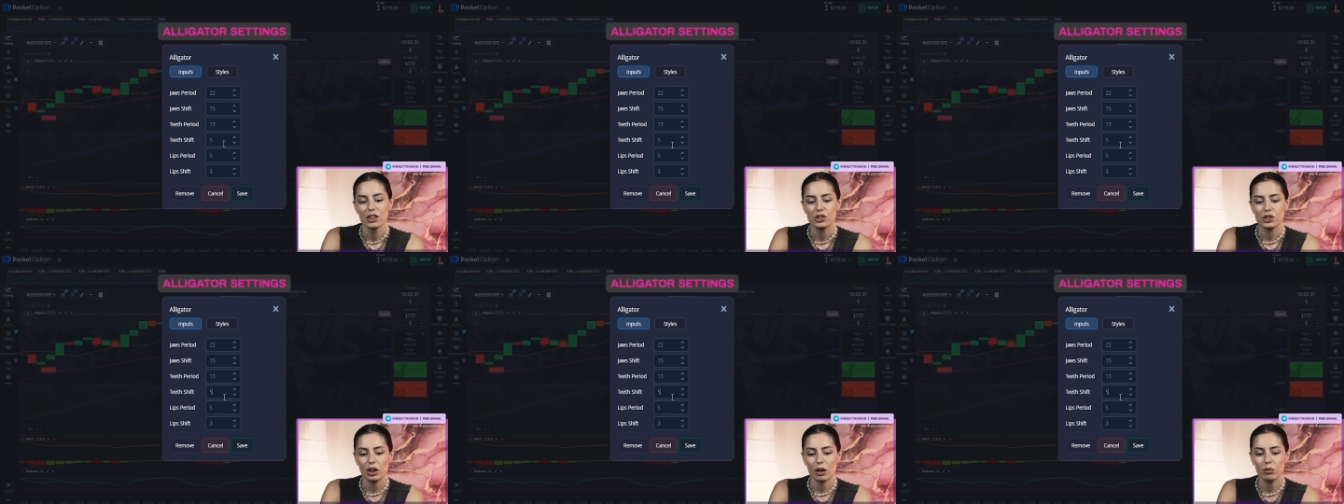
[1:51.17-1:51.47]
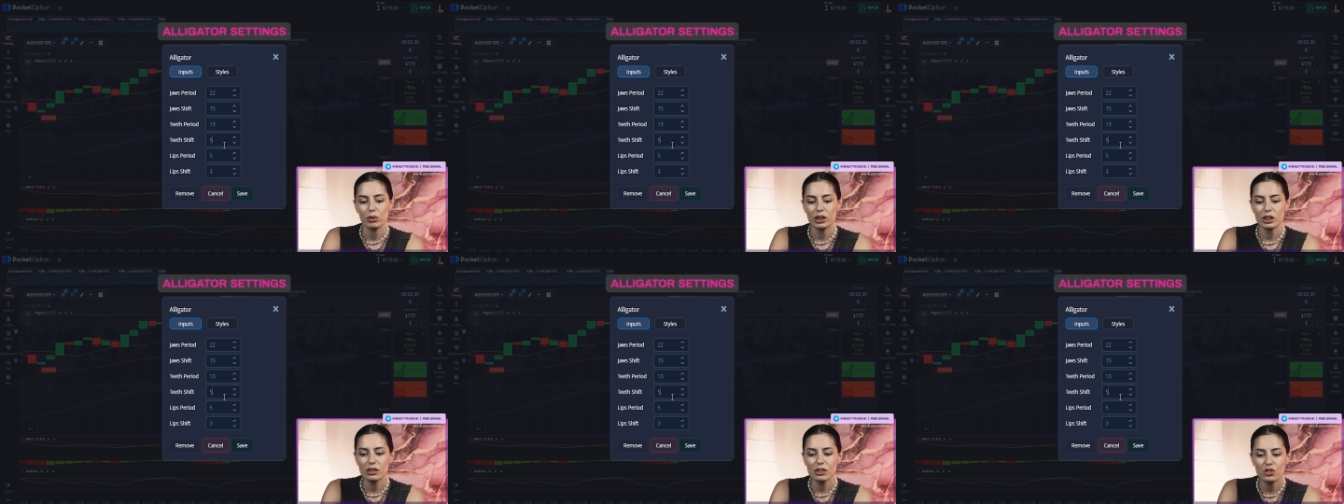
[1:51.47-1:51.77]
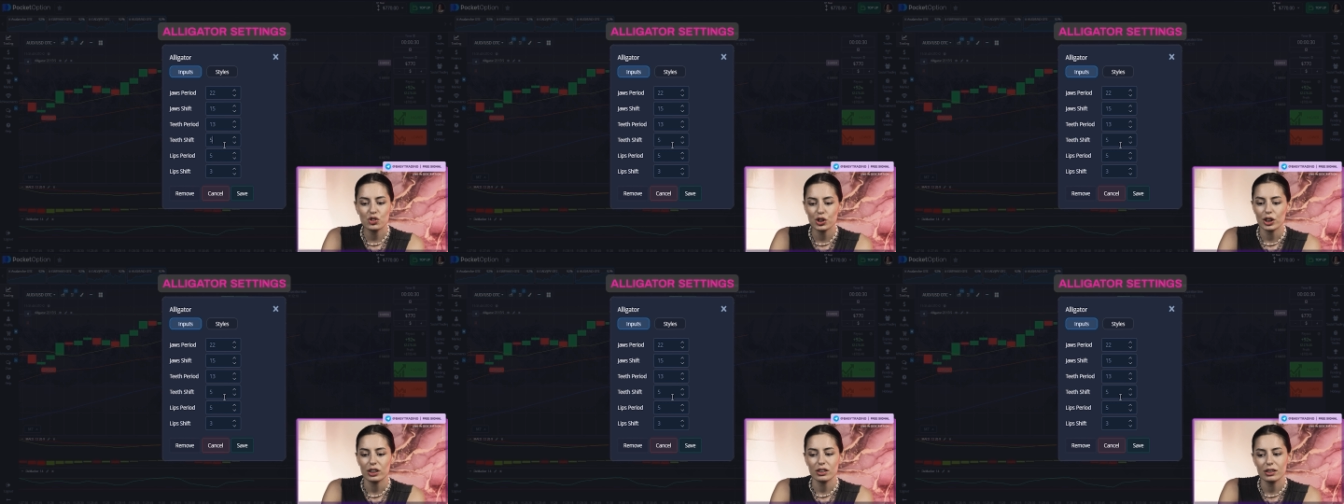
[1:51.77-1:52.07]
So
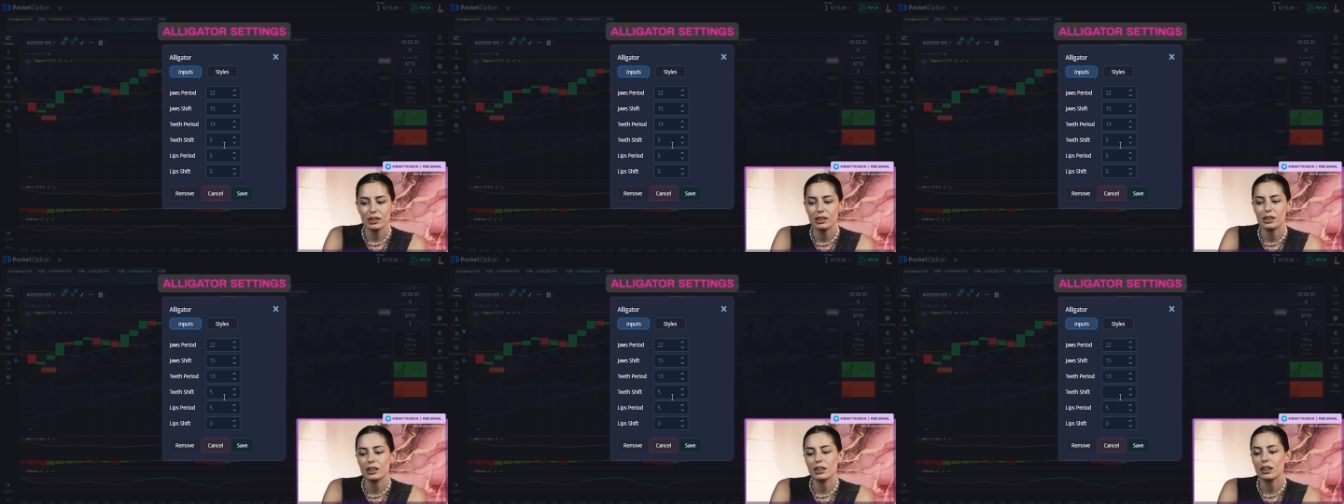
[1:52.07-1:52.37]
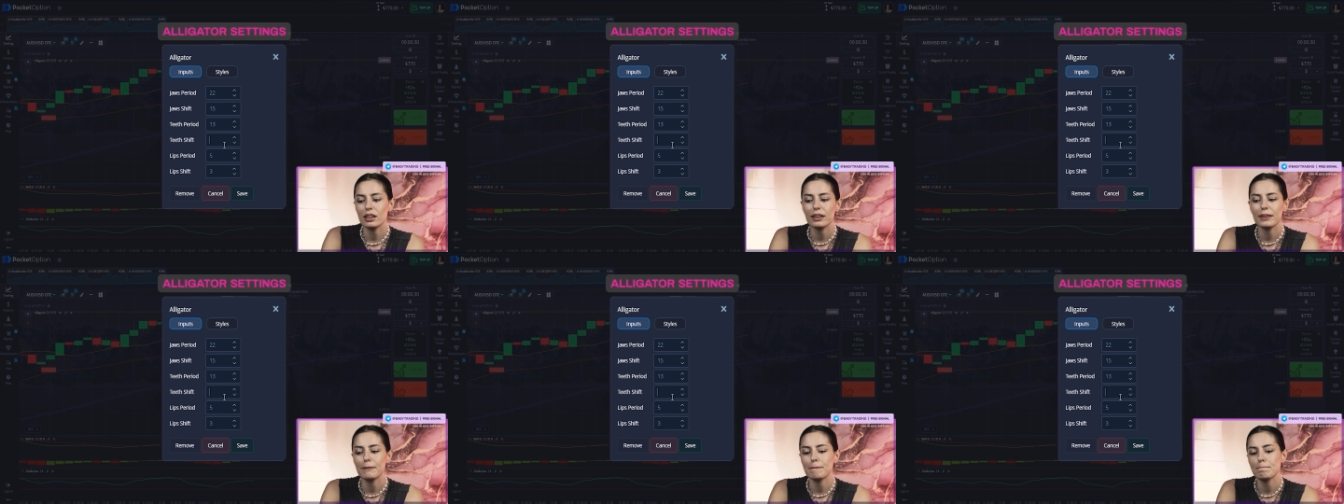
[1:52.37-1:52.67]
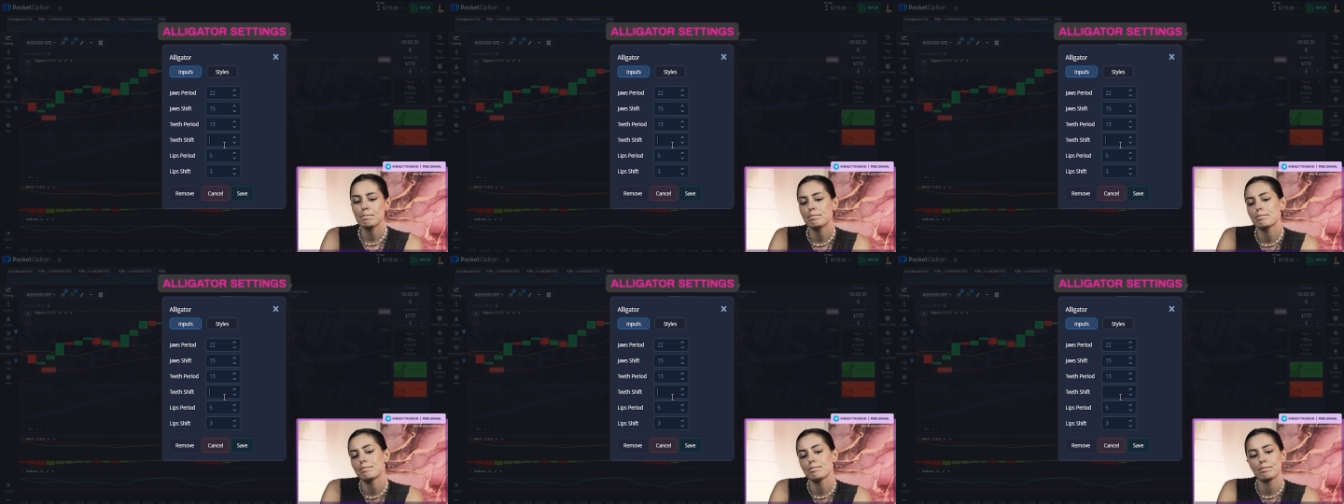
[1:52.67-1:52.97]
it's just the
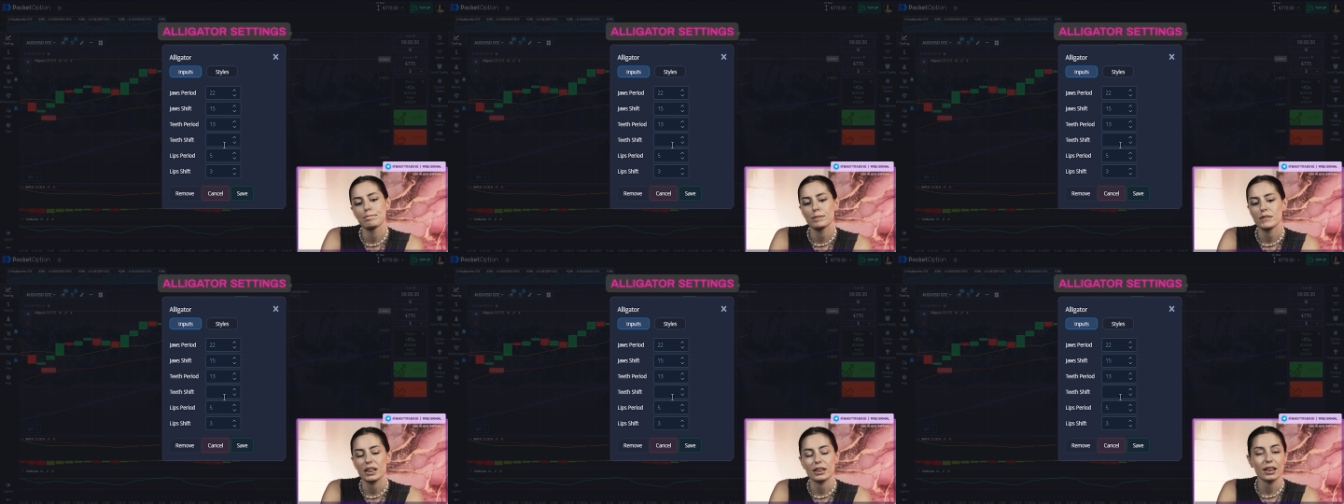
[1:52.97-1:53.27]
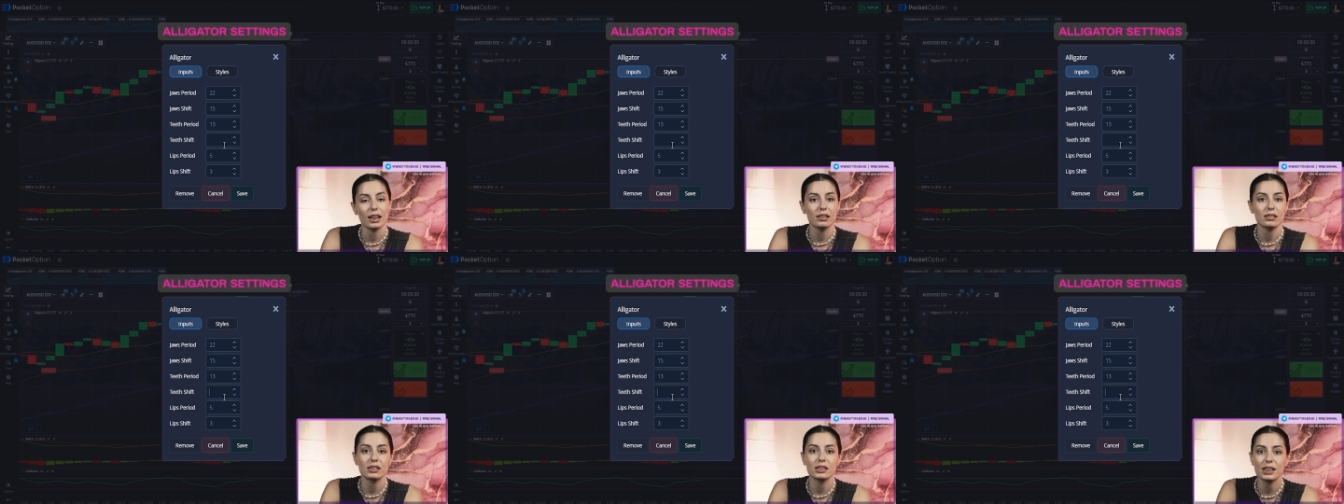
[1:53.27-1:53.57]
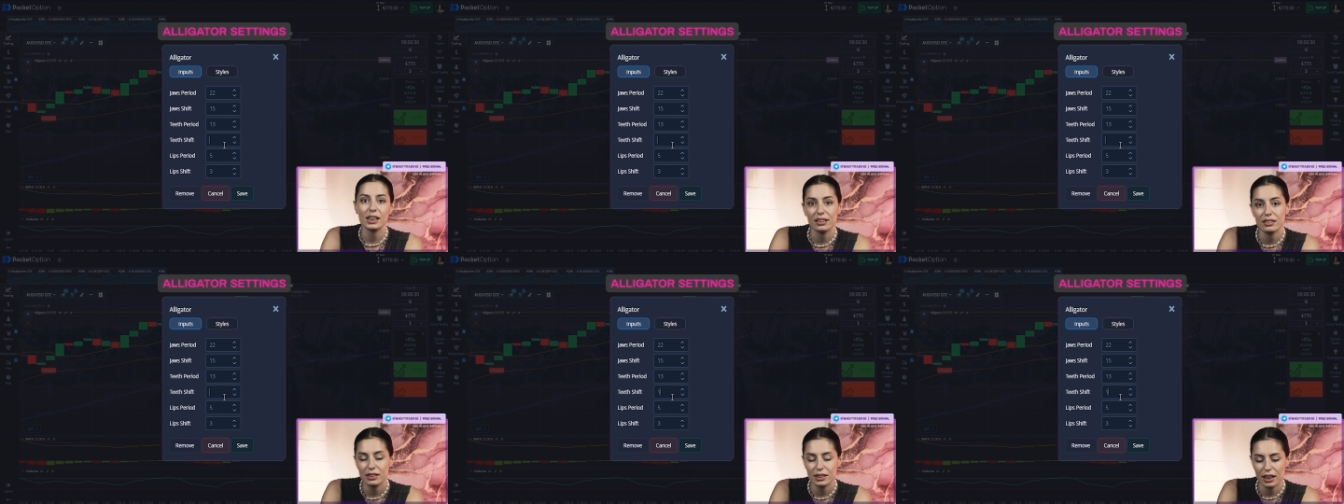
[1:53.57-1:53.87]
last
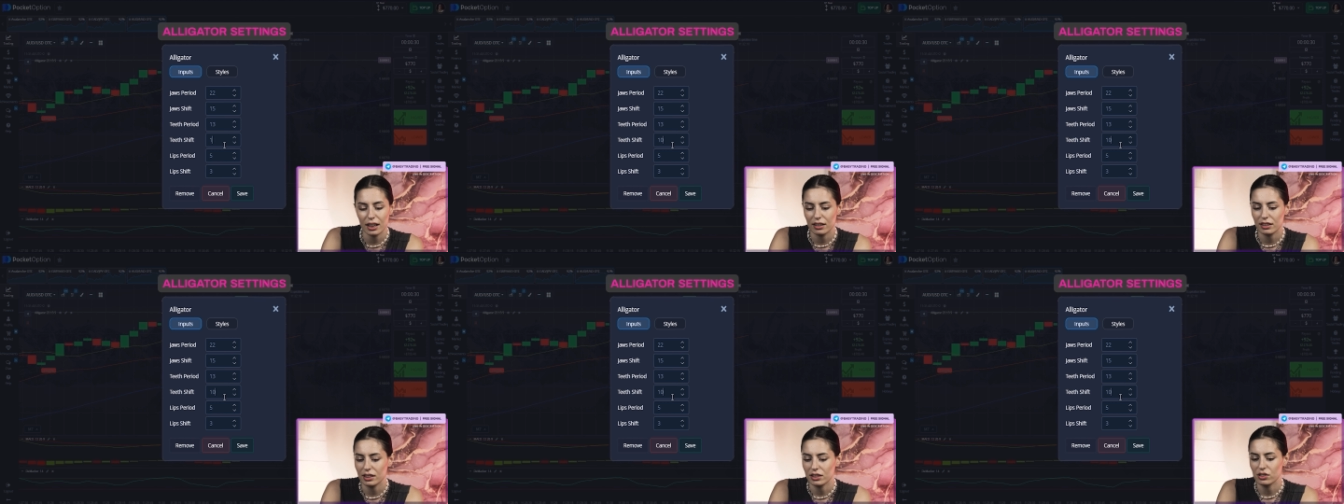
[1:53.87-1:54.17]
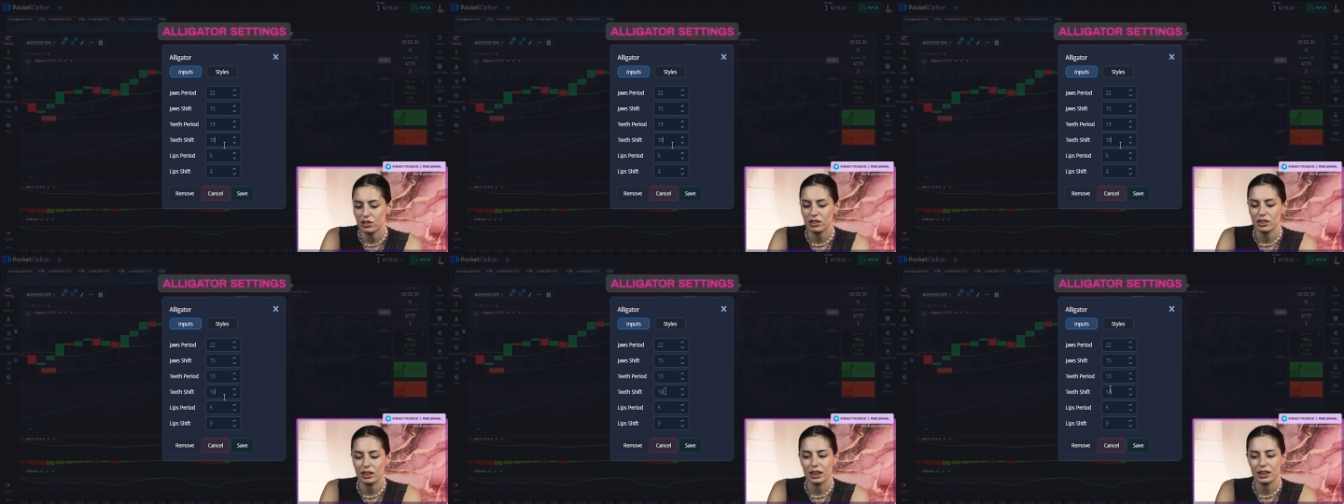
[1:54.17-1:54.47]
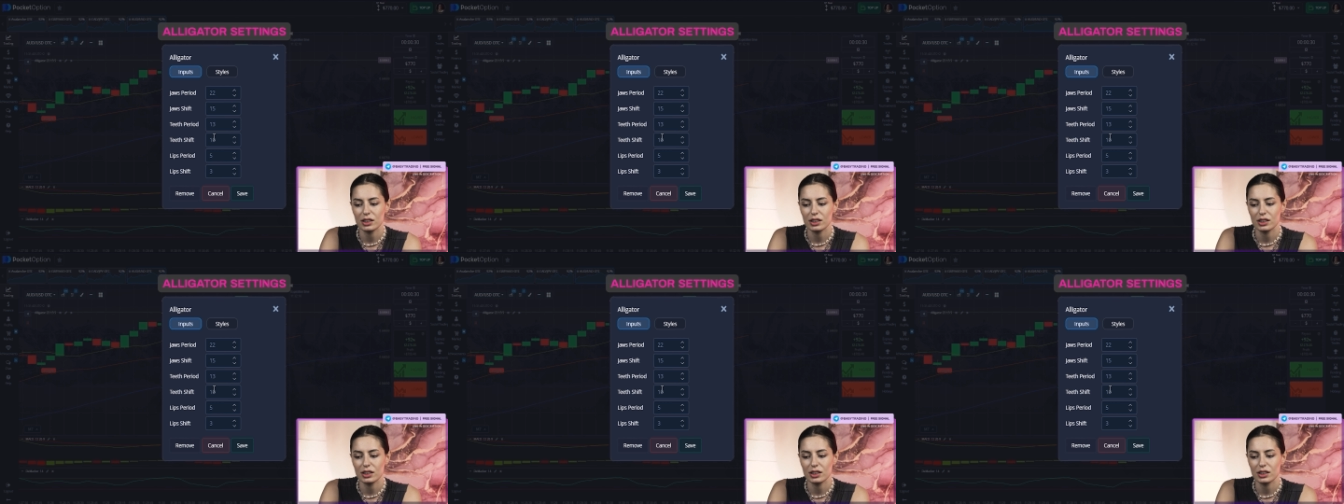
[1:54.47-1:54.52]
10 seconds seconds,